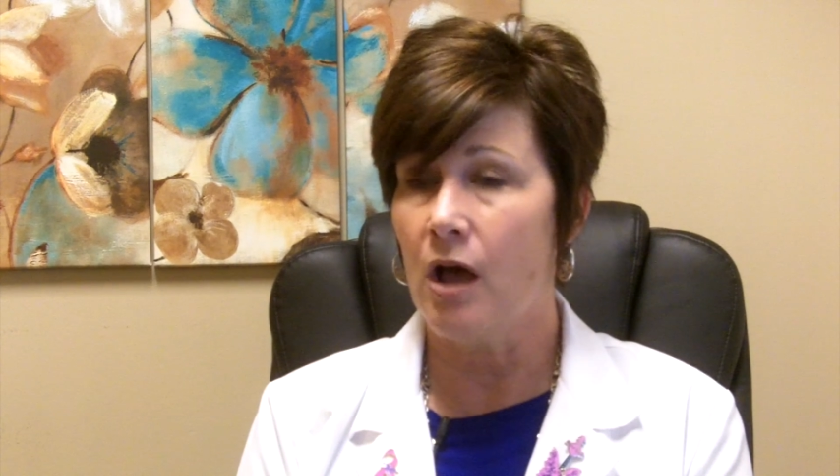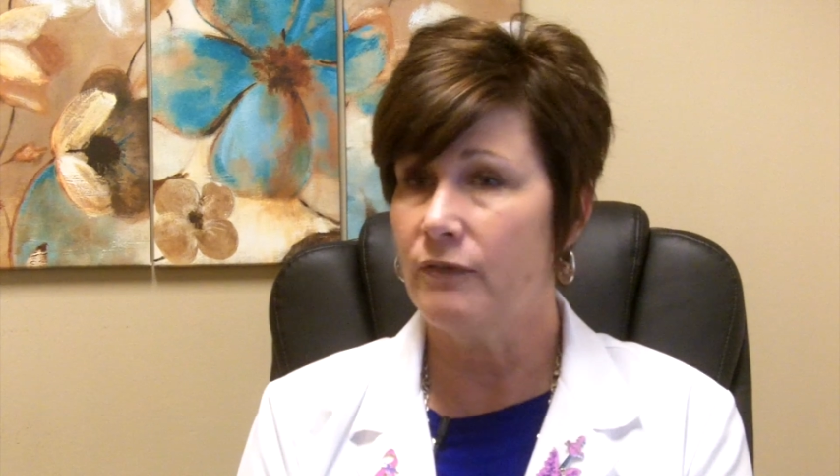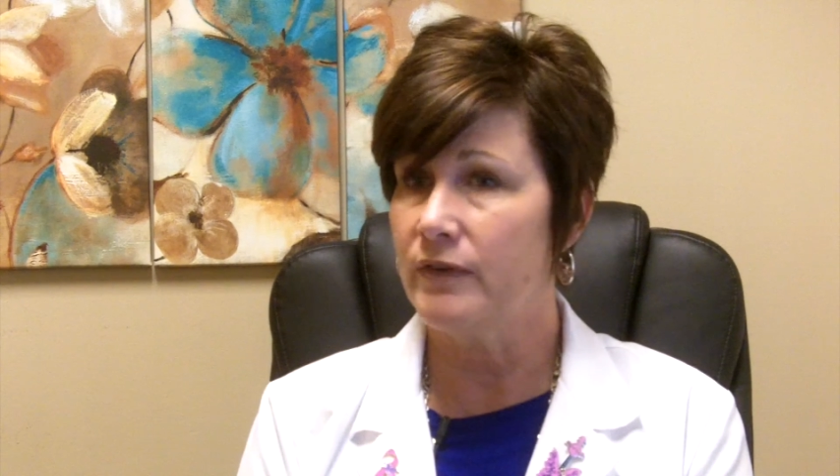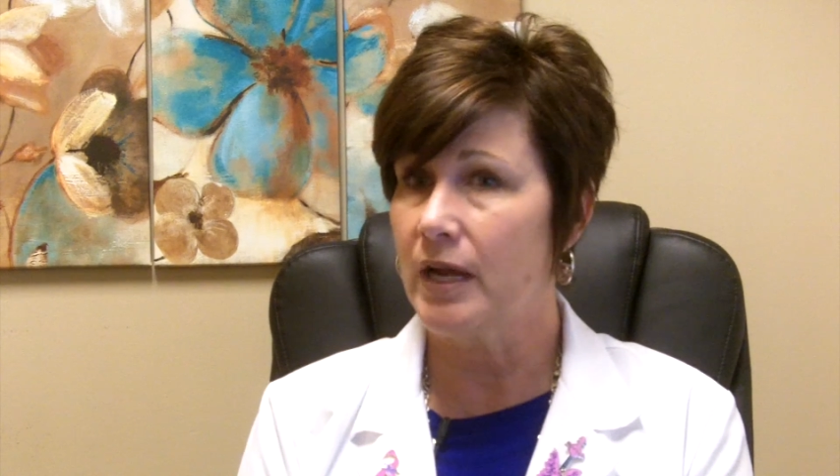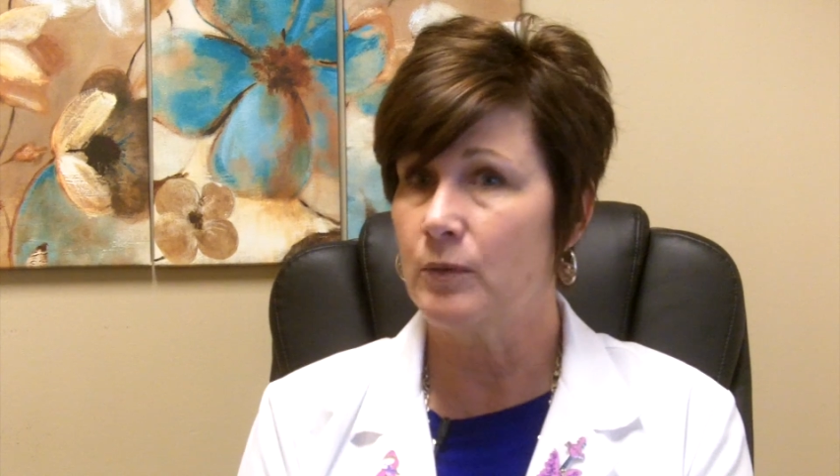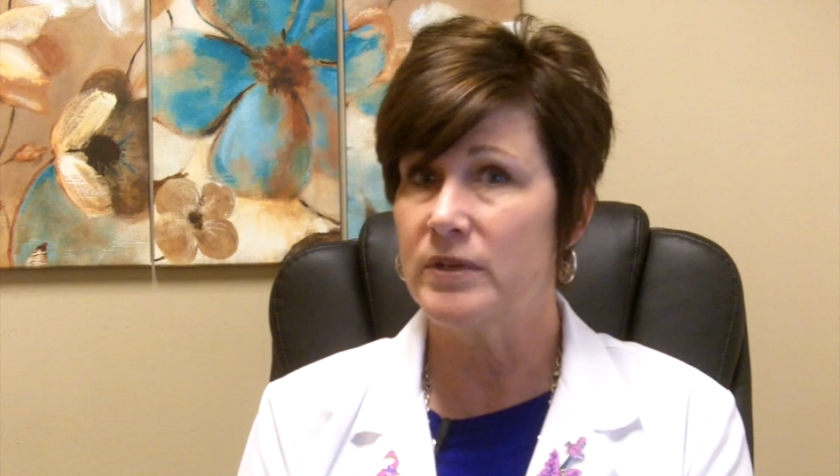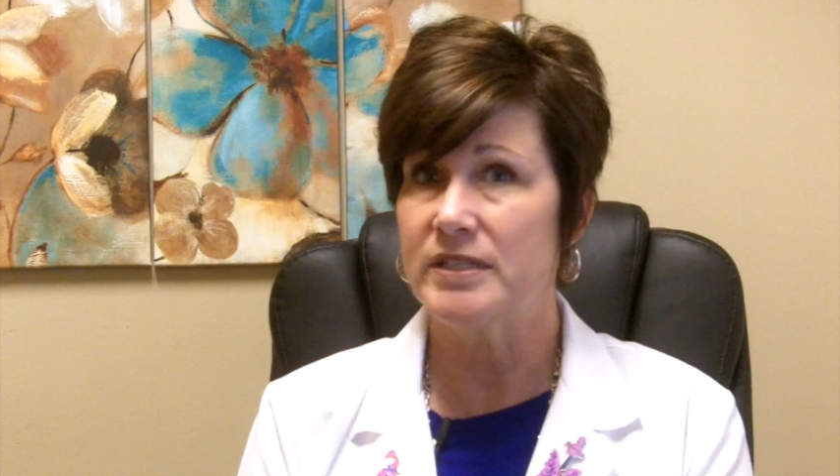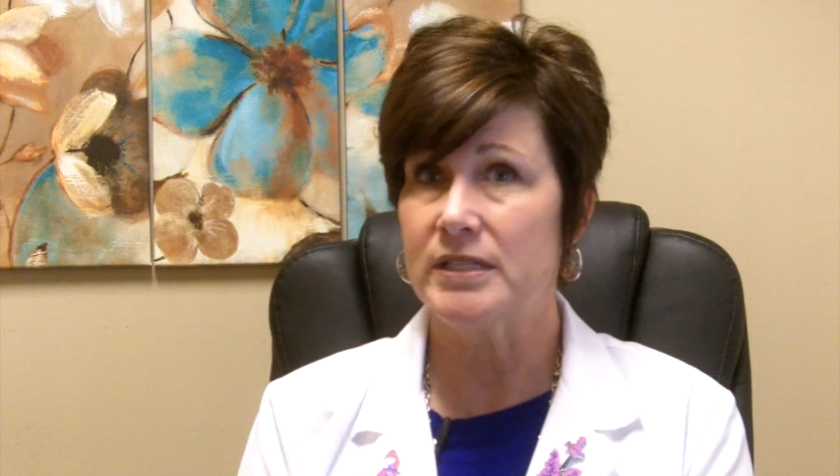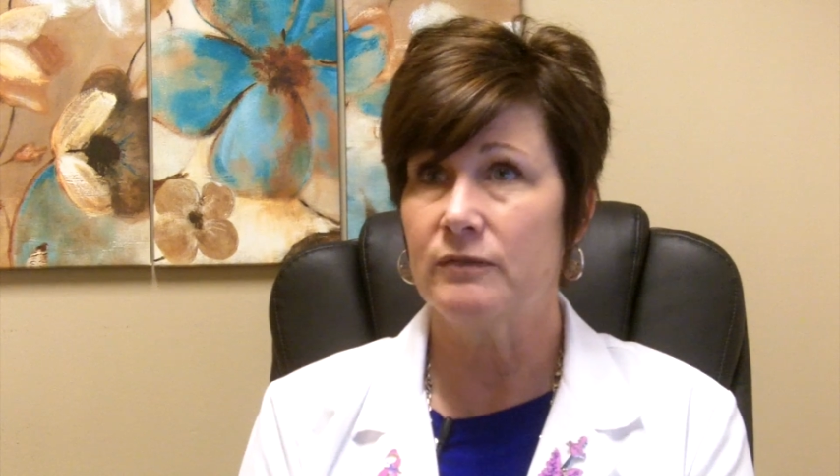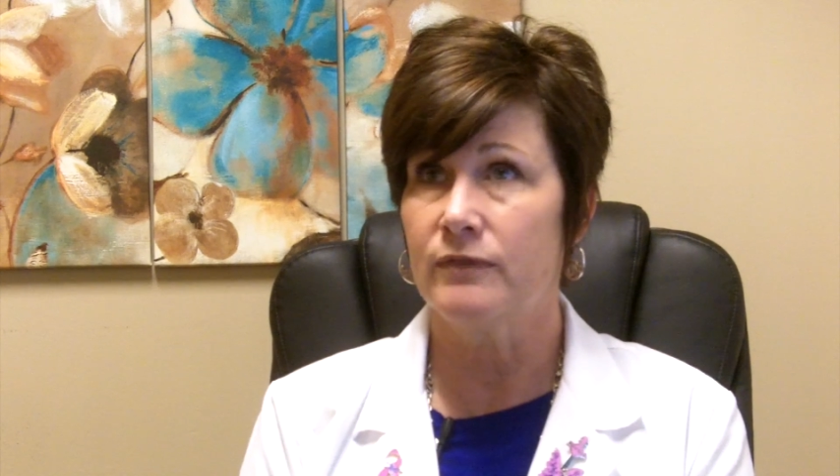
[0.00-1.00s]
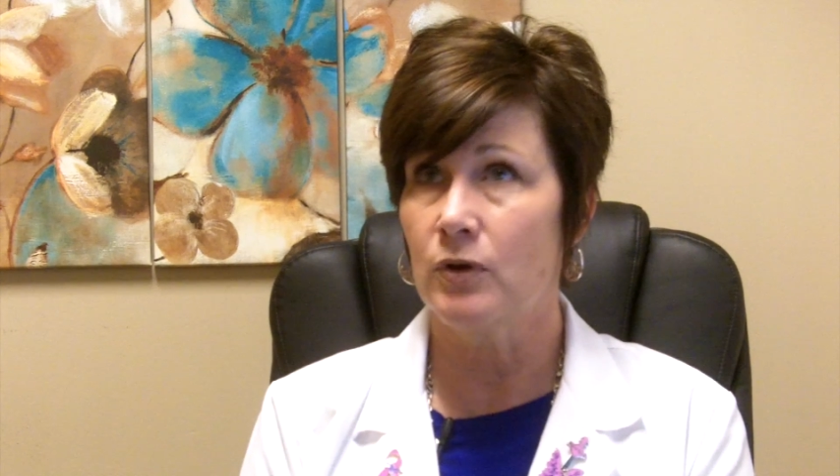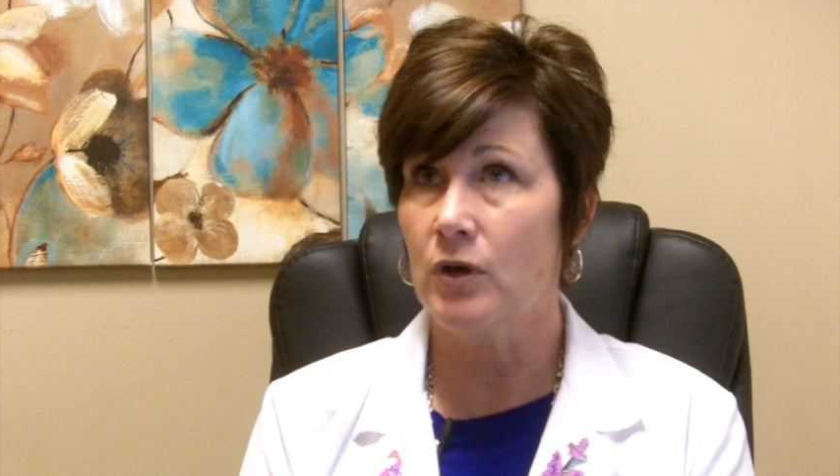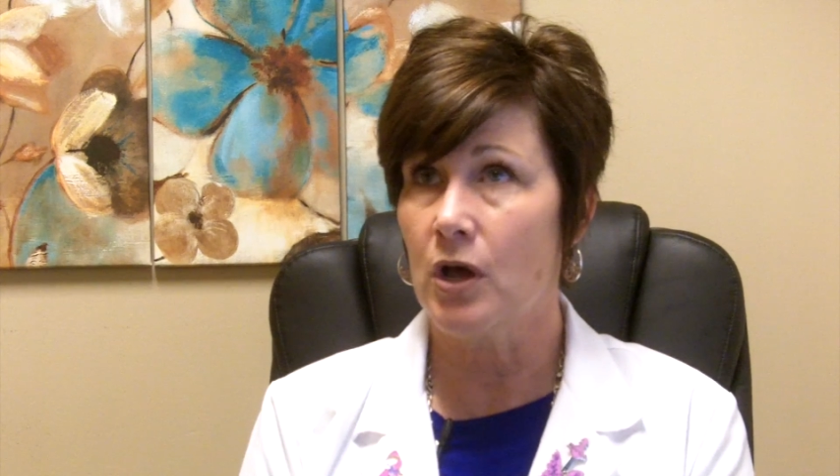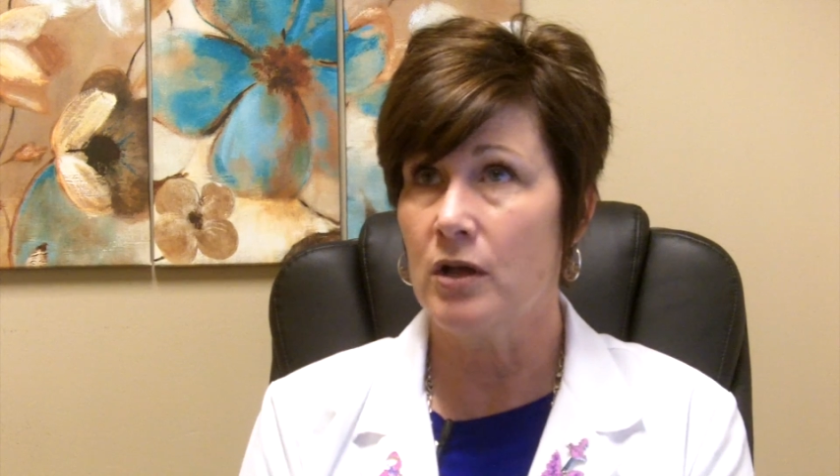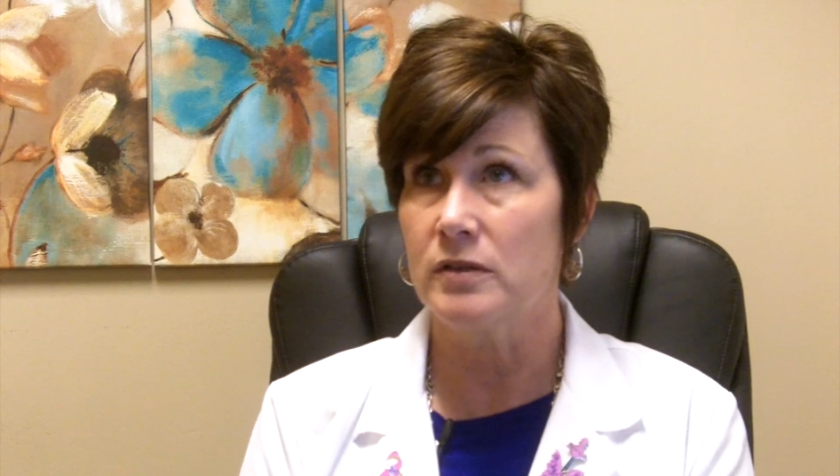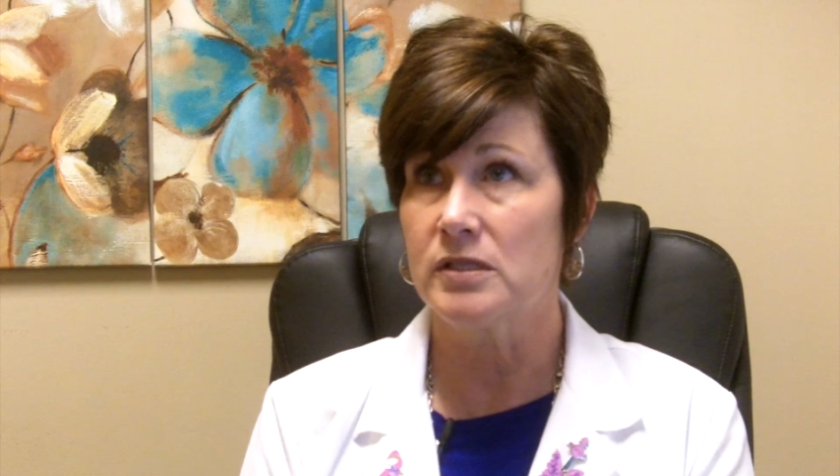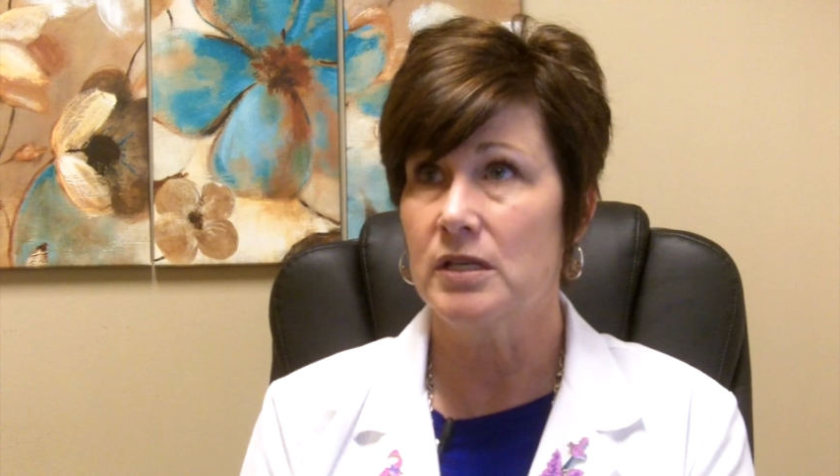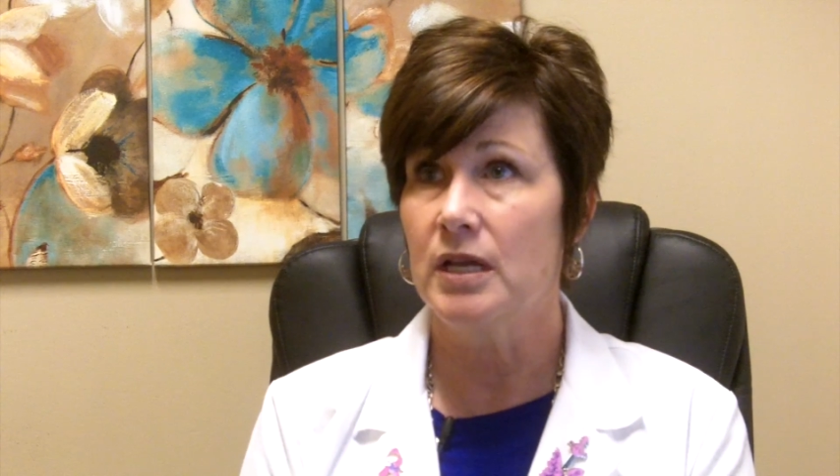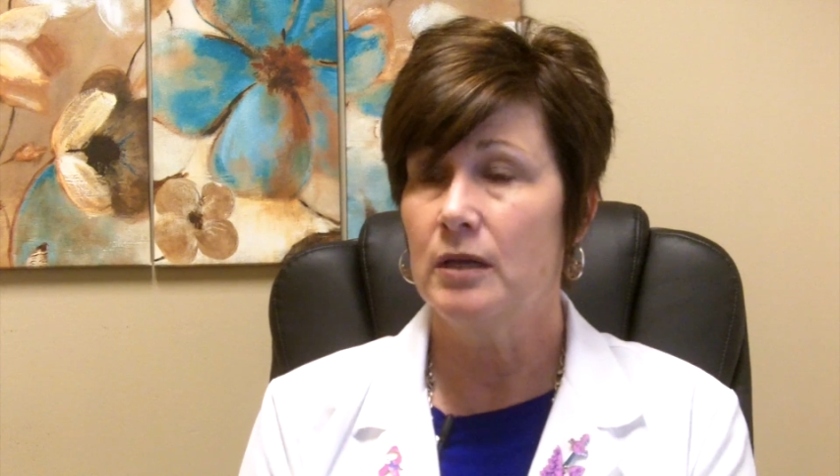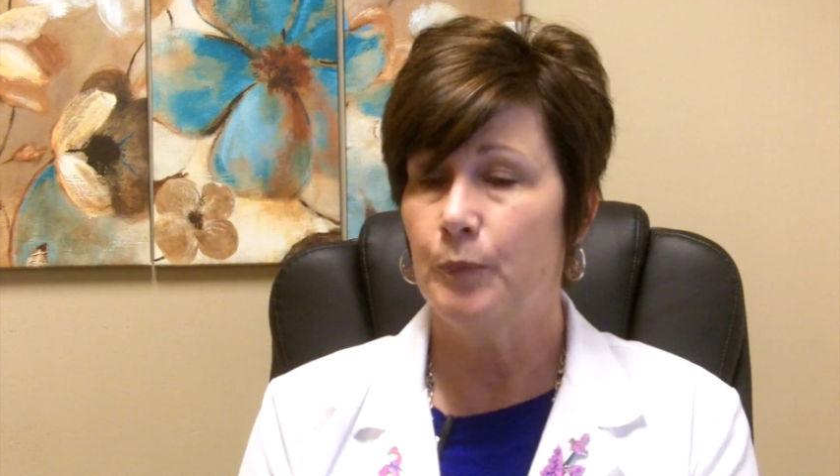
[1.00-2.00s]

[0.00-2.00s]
Often I receive phone calls